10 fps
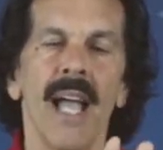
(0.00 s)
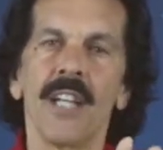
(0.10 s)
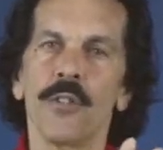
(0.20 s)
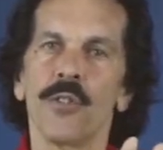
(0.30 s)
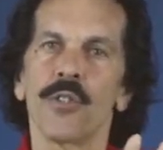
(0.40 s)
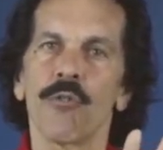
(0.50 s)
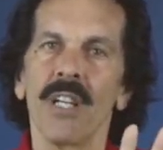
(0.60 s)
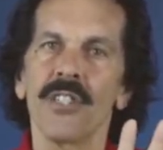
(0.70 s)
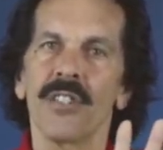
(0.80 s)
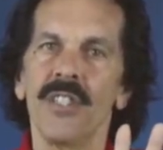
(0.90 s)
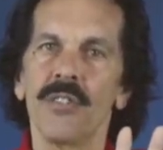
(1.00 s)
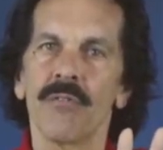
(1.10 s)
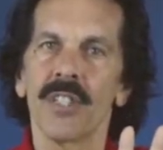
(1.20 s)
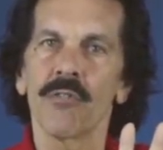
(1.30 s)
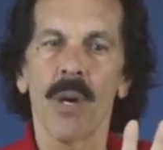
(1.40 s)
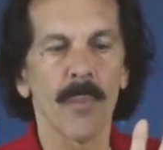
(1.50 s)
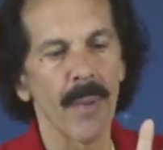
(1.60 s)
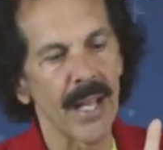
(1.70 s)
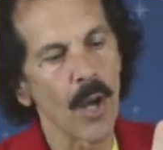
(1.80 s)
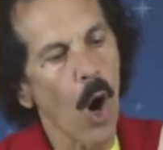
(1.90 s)
as you stretch this rubber
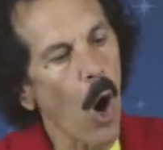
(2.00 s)
band,